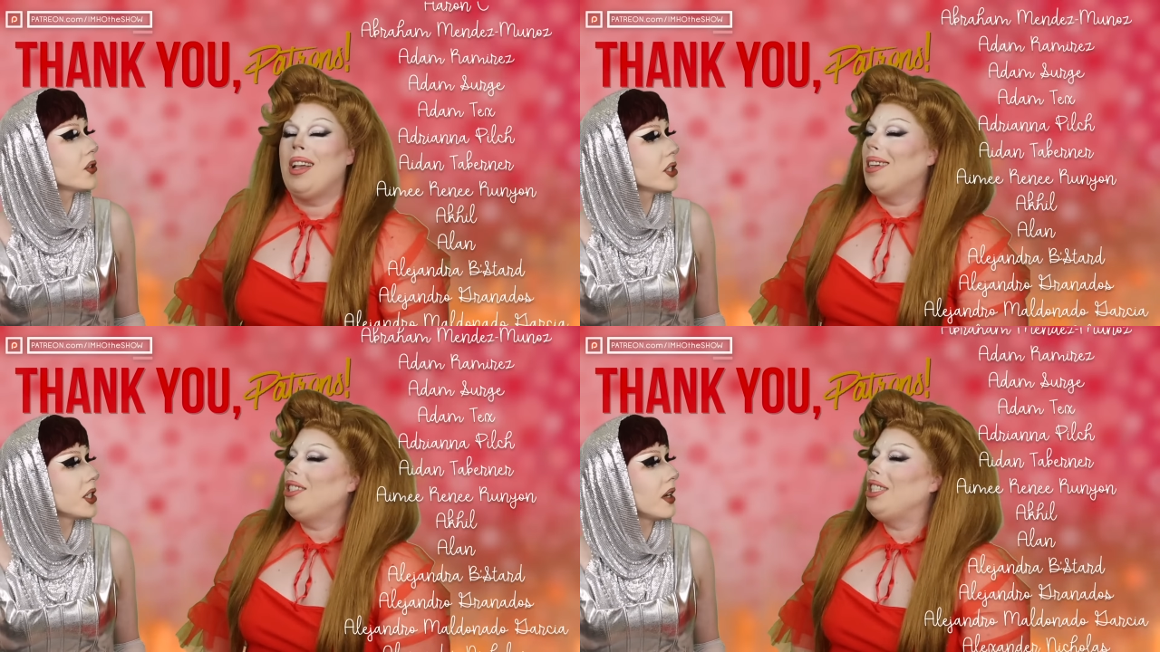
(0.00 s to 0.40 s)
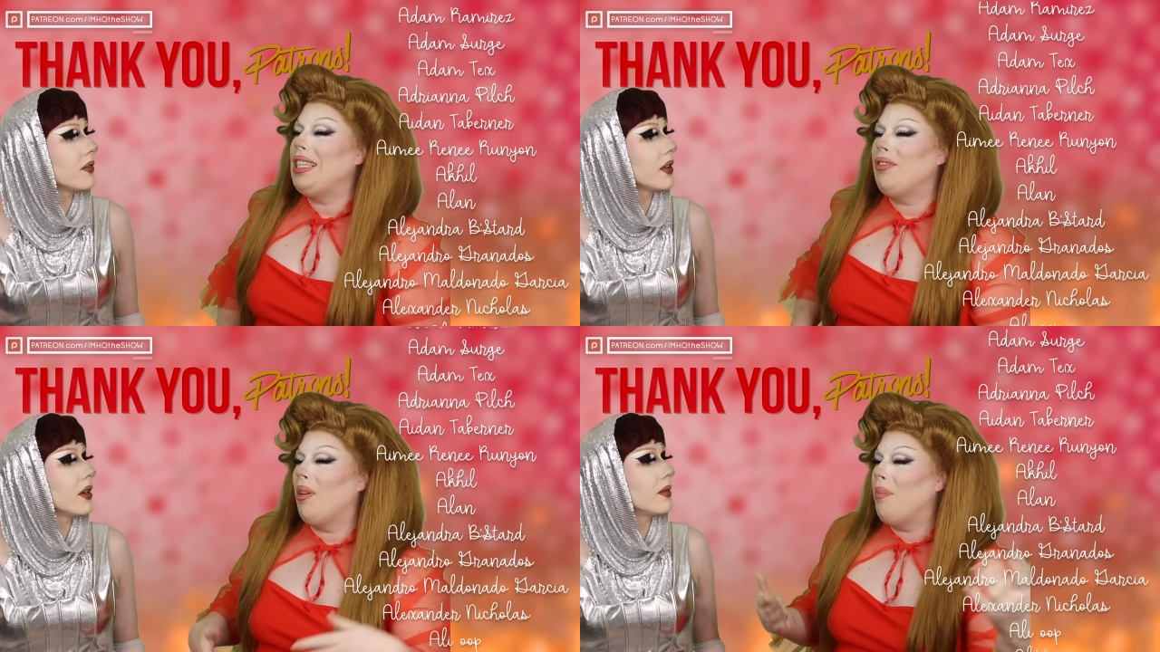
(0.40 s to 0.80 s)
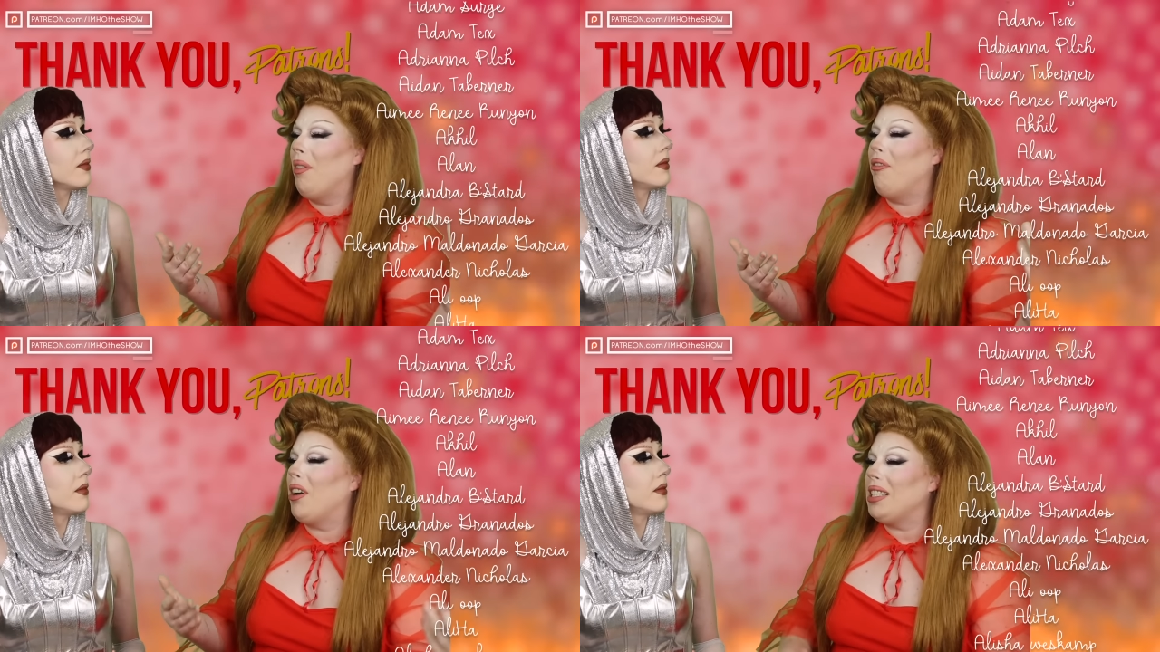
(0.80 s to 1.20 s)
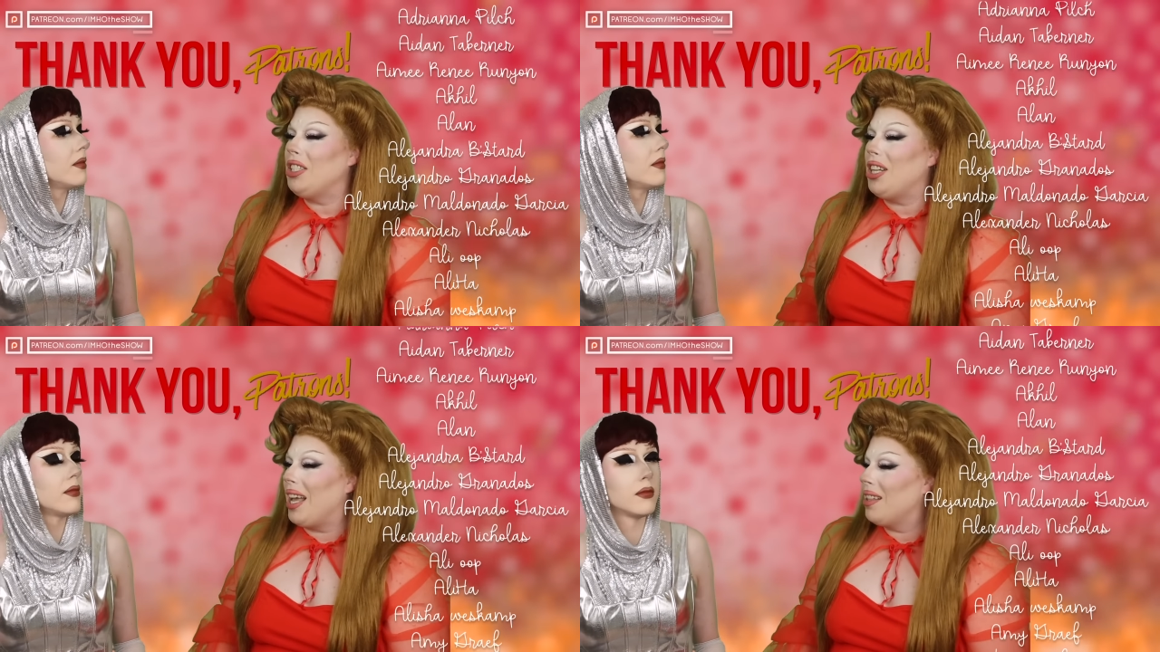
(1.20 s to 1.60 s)
Speaker 1: She's from? from? the fucking
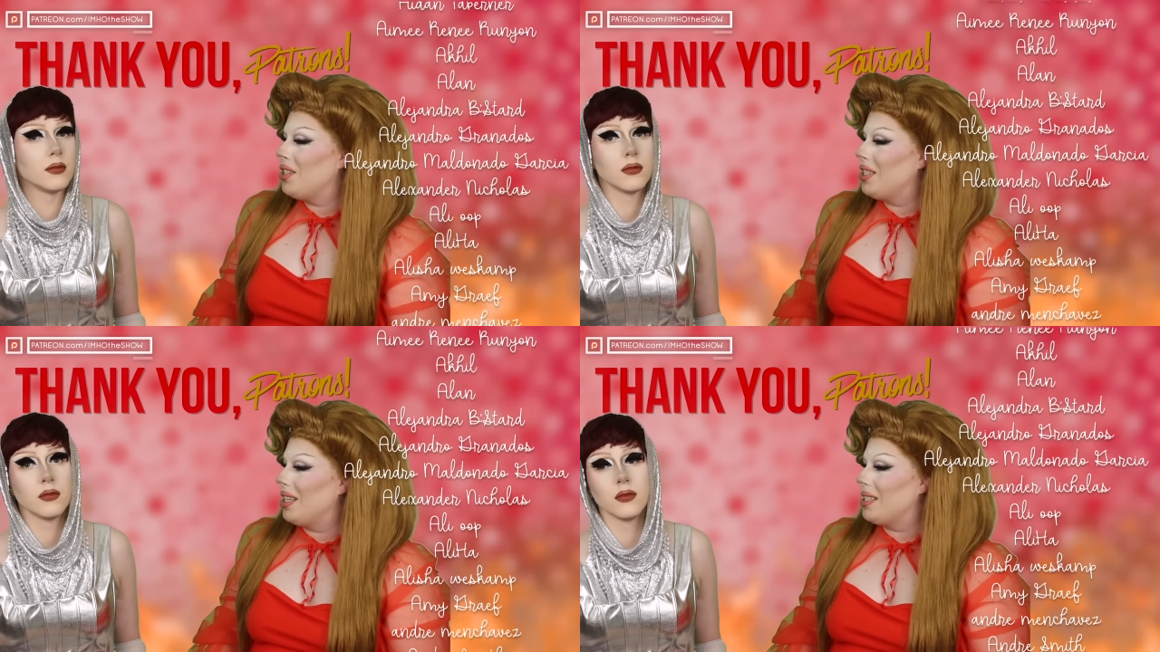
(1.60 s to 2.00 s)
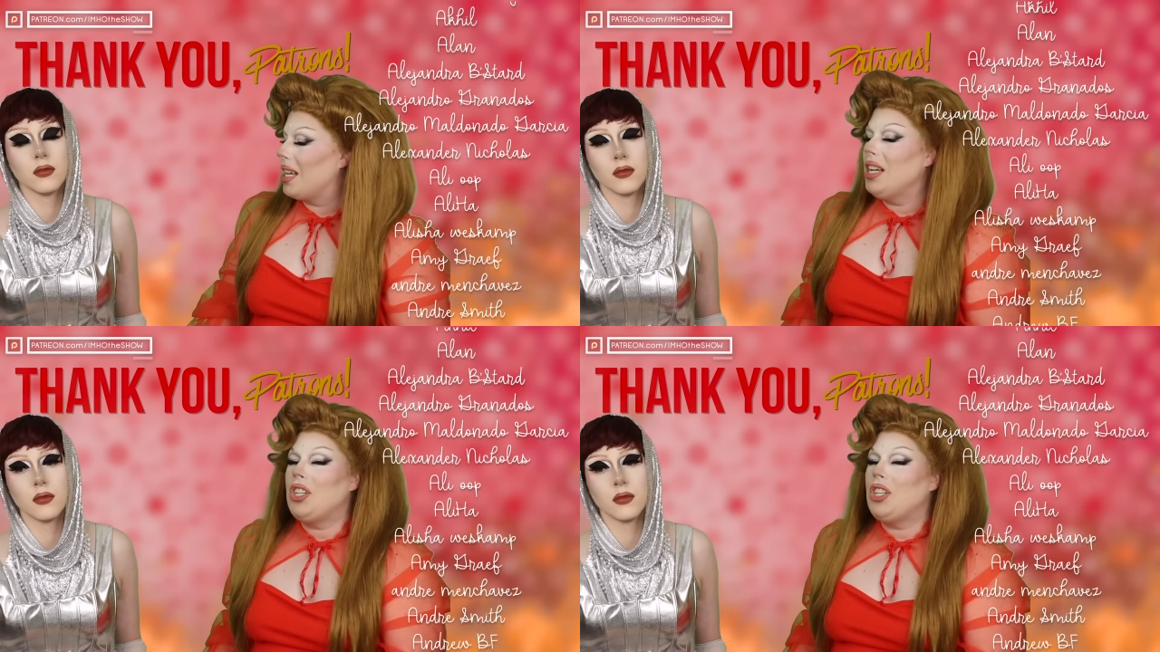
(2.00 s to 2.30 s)
challenges.